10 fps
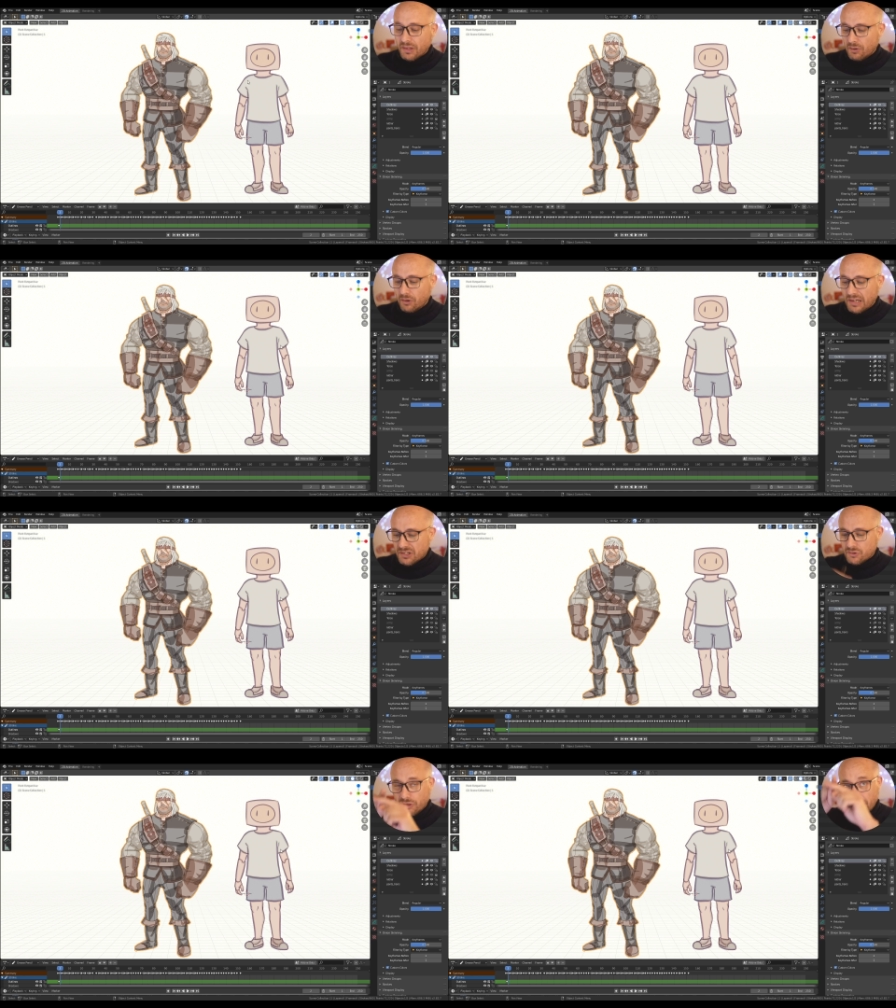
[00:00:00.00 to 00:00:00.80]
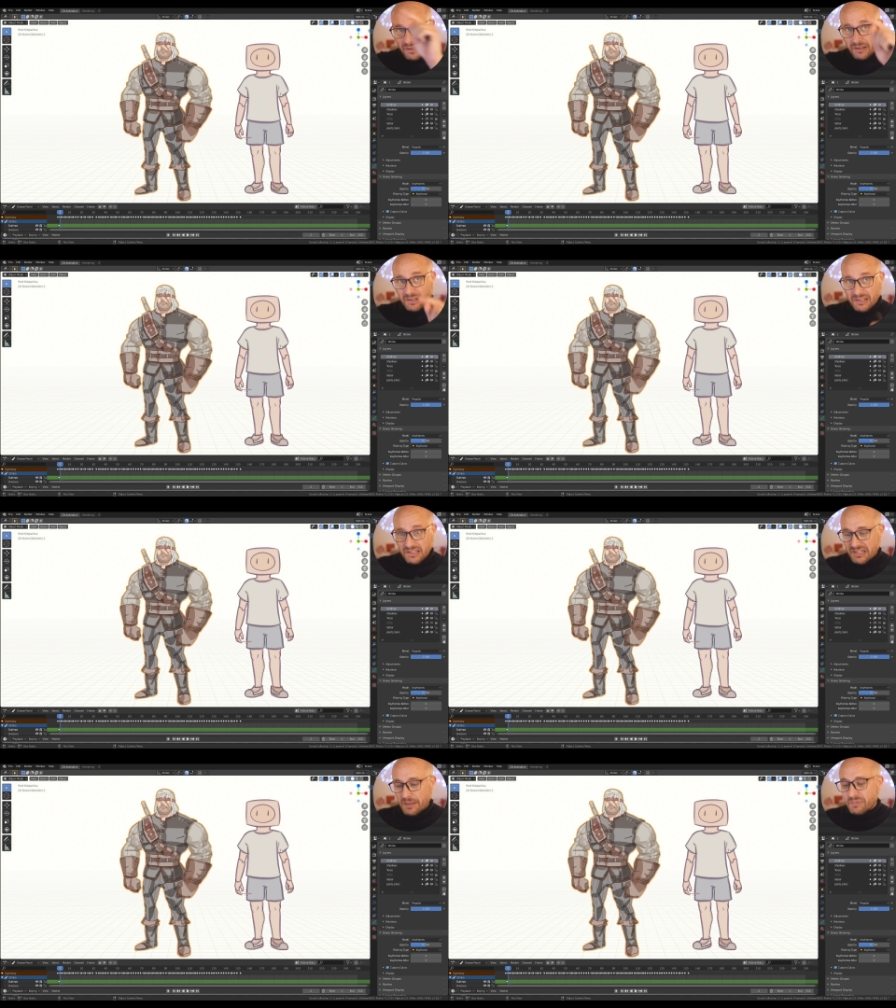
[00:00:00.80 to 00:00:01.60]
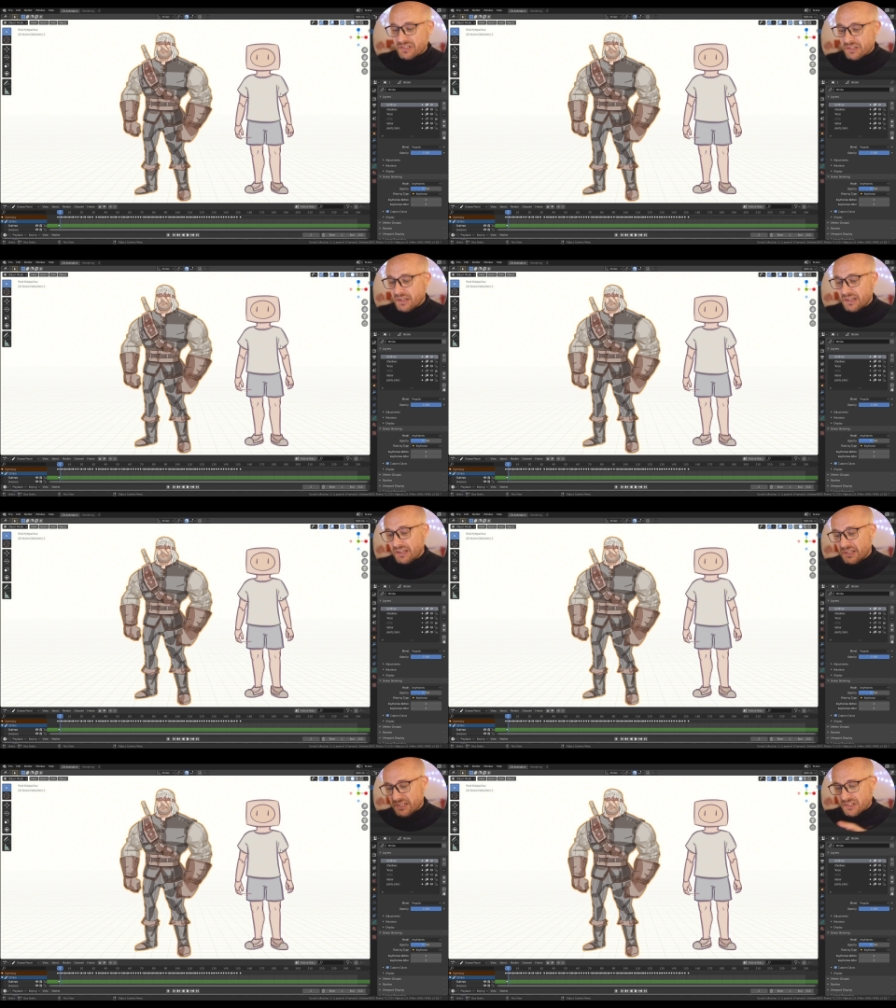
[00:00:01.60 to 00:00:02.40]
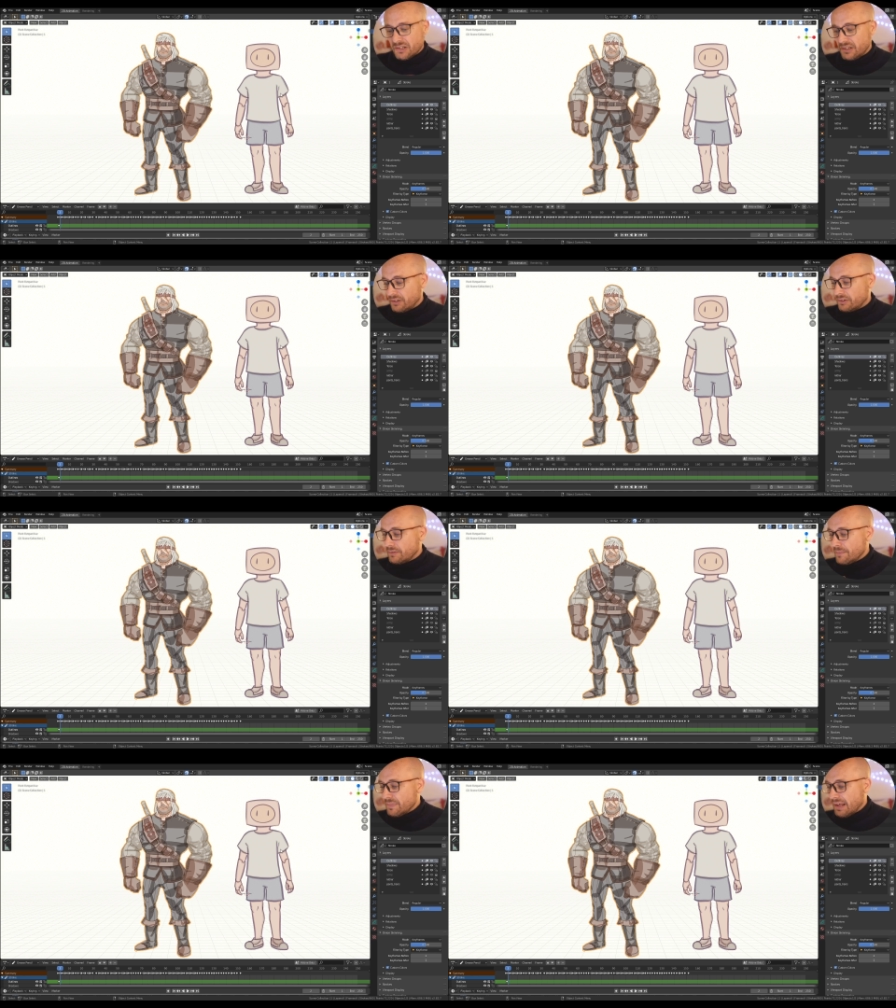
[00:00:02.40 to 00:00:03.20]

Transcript: okay, so the, the shape is, is clear,